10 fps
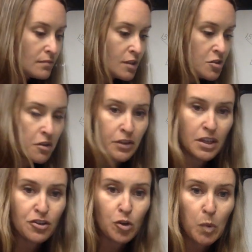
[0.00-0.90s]
So if you
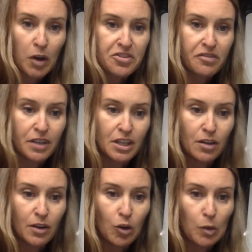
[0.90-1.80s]
need to, pause the video
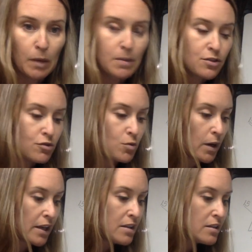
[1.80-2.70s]
and open up to
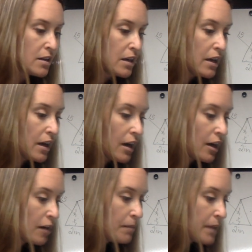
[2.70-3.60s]
220.
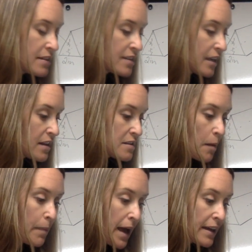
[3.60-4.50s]
It says, a
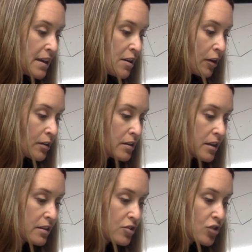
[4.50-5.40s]
packing carton
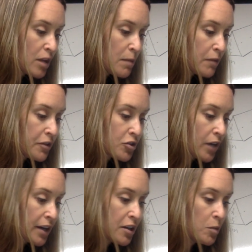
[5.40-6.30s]
in the shape of a
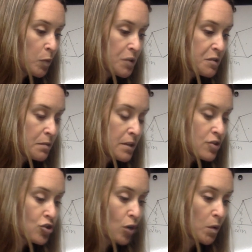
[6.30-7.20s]
triangular prism is
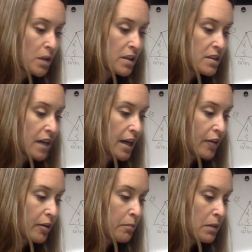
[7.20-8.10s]
shown in the
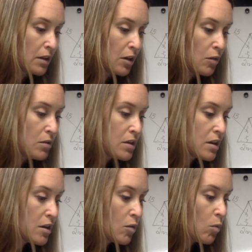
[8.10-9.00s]
diagram below.
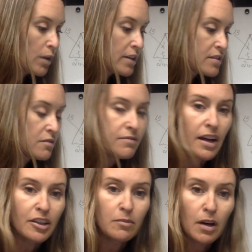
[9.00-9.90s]
What is the
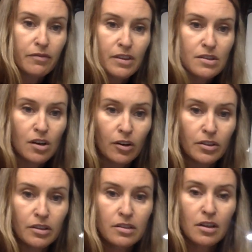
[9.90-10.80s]
volume of this
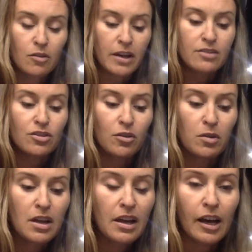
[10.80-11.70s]
carton? Okay, so
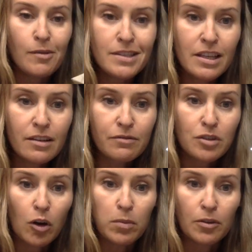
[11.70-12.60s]
I always think of
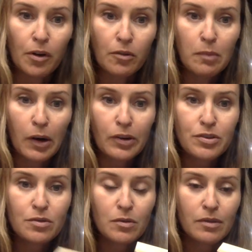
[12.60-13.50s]
Toblerone
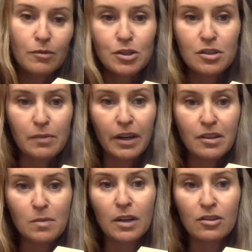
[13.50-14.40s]
bars, which is my
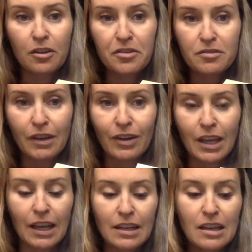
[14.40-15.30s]
husband and daughter's favorite
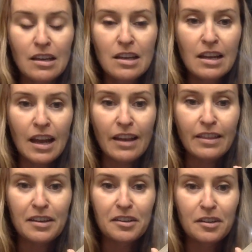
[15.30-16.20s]
candy,
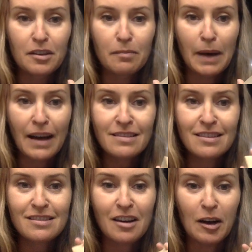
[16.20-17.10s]
and their
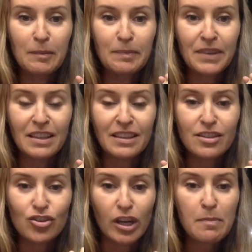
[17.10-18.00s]
boxes come in this
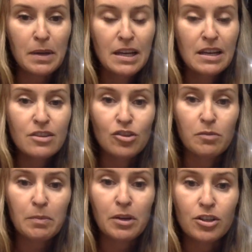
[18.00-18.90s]
shape. So
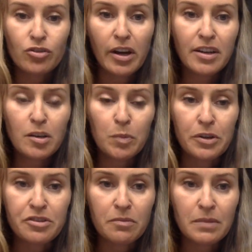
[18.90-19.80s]
remember, a triangular
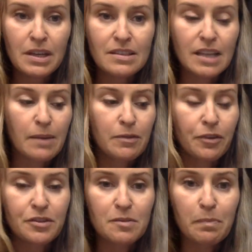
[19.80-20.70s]
prism is named
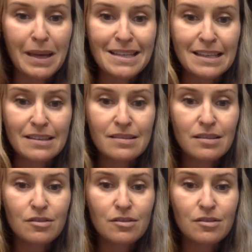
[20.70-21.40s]
for its bases.